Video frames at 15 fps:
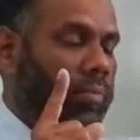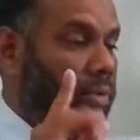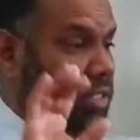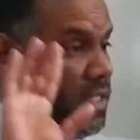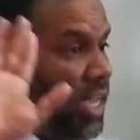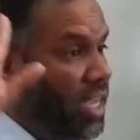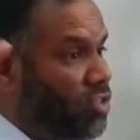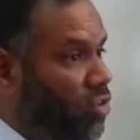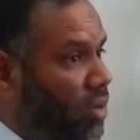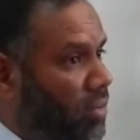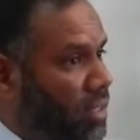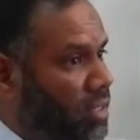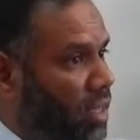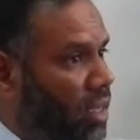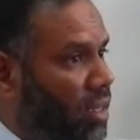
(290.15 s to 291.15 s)
besides
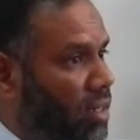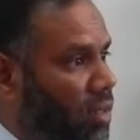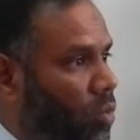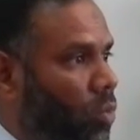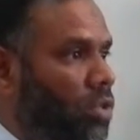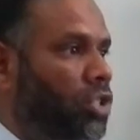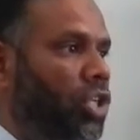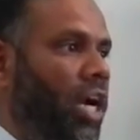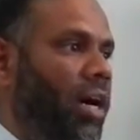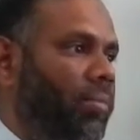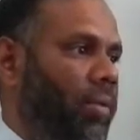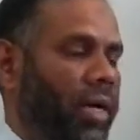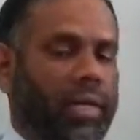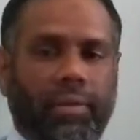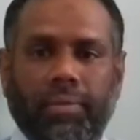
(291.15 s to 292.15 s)
Ramadan, was
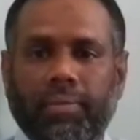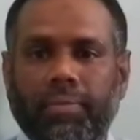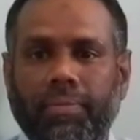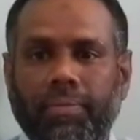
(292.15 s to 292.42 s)
Sha'ban.